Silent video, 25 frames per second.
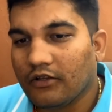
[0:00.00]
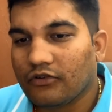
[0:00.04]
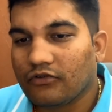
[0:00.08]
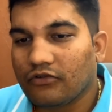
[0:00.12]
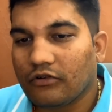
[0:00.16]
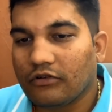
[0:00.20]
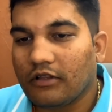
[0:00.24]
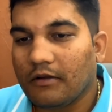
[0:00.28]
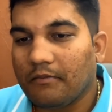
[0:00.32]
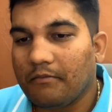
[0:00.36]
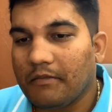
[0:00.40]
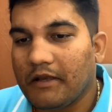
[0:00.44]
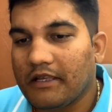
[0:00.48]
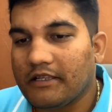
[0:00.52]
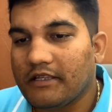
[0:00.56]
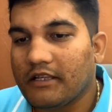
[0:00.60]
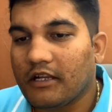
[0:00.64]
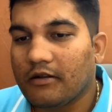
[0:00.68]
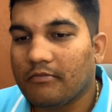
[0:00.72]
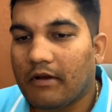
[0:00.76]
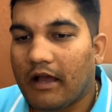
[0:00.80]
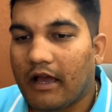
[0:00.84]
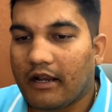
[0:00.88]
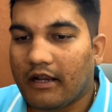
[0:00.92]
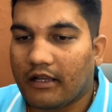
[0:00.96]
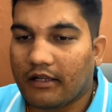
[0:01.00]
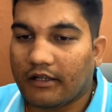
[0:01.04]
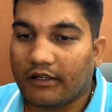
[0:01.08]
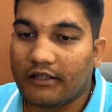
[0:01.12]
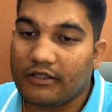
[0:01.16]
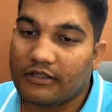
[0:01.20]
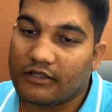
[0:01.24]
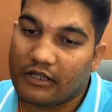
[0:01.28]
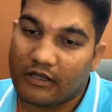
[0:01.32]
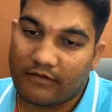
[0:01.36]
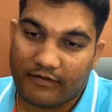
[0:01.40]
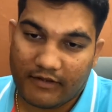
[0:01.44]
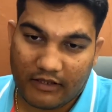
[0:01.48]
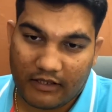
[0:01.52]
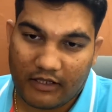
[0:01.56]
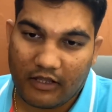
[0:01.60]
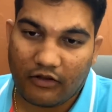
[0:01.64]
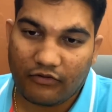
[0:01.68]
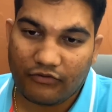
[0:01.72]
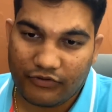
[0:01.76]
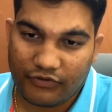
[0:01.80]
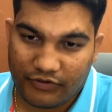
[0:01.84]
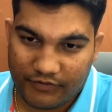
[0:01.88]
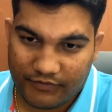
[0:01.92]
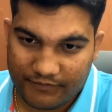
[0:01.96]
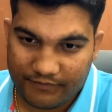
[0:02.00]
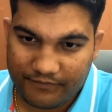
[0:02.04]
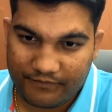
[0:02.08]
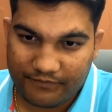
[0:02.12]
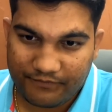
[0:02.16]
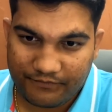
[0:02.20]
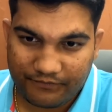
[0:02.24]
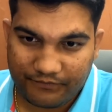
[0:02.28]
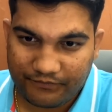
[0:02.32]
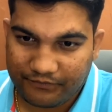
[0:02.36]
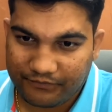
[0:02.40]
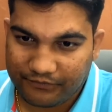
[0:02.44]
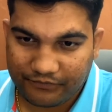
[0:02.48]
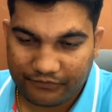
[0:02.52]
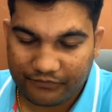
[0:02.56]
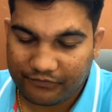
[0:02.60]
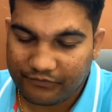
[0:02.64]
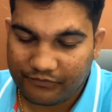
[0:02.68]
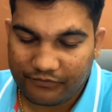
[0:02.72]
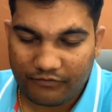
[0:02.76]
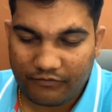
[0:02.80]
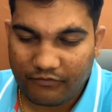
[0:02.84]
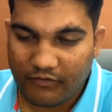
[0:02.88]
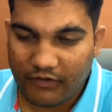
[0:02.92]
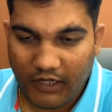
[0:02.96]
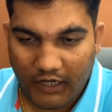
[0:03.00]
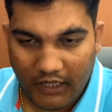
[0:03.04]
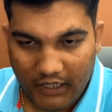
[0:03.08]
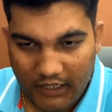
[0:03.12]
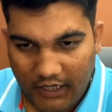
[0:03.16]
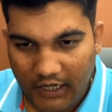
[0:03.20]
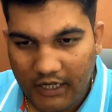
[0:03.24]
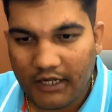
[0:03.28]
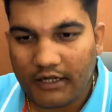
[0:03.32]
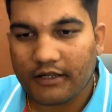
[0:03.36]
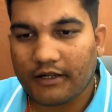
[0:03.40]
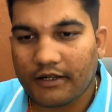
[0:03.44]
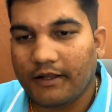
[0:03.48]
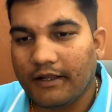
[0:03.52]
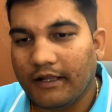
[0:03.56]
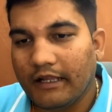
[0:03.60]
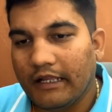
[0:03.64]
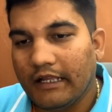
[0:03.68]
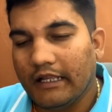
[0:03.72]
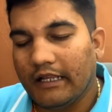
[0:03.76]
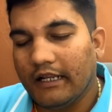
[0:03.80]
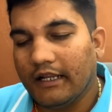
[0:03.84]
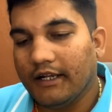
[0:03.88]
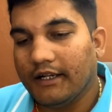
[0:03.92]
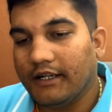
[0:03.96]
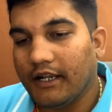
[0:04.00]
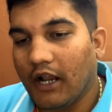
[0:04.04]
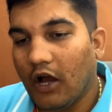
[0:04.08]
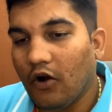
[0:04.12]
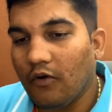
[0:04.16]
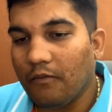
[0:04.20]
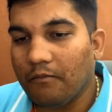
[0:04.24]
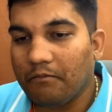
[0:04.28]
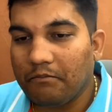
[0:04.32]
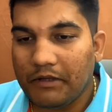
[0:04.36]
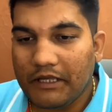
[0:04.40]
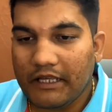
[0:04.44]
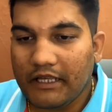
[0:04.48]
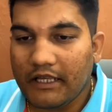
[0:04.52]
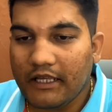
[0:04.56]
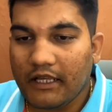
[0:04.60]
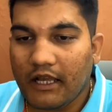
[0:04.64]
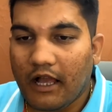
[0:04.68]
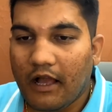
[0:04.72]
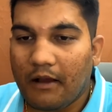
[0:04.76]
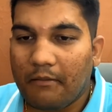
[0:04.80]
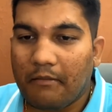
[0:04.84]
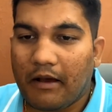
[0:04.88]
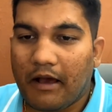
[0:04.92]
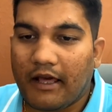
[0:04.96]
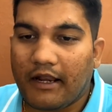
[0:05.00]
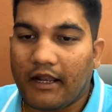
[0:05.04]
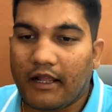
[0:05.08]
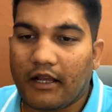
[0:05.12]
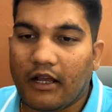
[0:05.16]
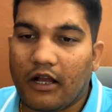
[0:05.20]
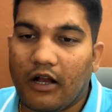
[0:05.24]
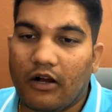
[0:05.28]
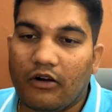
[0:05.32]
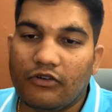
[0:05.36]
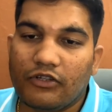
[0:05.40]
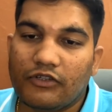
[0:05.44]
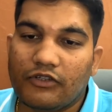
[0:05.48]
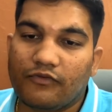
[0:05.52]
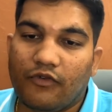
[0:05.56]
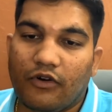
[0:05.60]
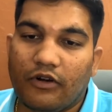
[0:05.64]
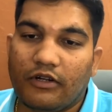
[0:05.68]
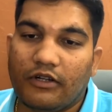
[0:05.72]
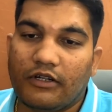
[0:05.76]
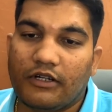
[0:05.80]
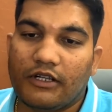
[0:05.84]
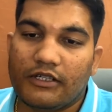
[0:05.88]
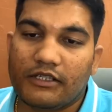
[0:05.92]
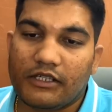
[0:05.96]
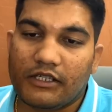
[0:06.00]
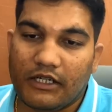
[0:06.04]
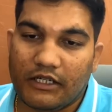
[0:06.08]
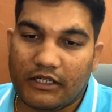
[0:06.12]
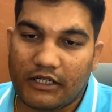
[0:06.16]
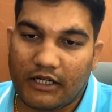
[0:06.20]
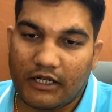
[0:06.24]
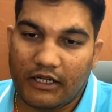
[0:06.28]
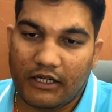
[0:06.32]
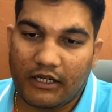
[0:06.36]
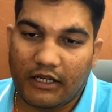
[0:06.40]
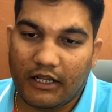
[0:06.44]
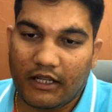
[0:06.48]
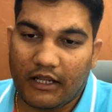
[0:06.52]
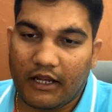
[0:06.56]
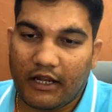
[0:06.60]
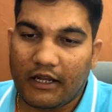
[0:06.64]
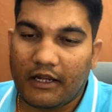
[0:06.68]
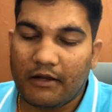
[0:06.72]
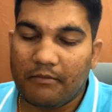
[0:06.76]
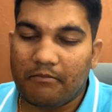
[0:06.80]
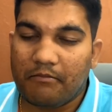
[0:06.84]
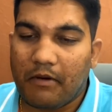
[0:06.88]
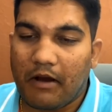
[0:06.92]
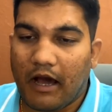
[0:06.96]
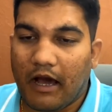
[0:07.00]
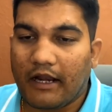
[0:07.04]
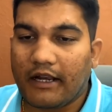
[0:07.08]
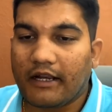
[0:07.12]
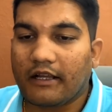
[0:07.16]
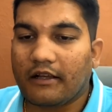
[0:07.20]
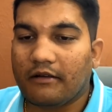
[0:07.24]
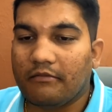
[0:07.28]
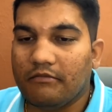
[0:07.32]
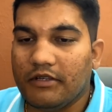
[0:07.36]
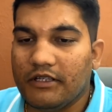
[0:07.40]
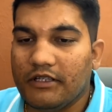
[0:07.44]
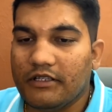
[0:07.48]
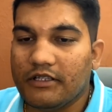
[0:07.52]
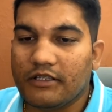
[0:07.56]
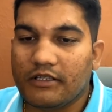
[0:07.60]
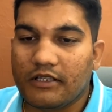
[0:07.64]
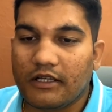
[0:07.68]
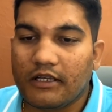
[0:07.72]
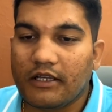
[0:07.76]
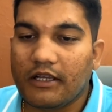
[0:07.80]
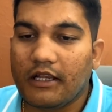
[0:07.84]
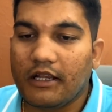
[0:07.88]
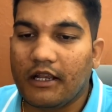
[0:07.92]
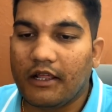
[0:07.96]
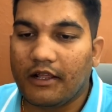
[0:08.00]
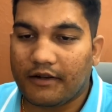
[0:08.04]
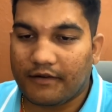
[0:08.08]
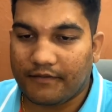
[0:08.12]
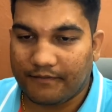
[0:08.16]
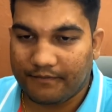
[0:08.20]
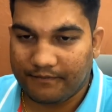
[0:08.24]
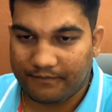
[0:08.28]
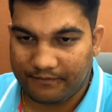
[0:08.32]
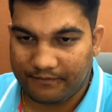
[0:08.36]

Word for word: So the major Marak is seventh house. Right? Now, being a Marak house, what does it indicate? Marak means the killer.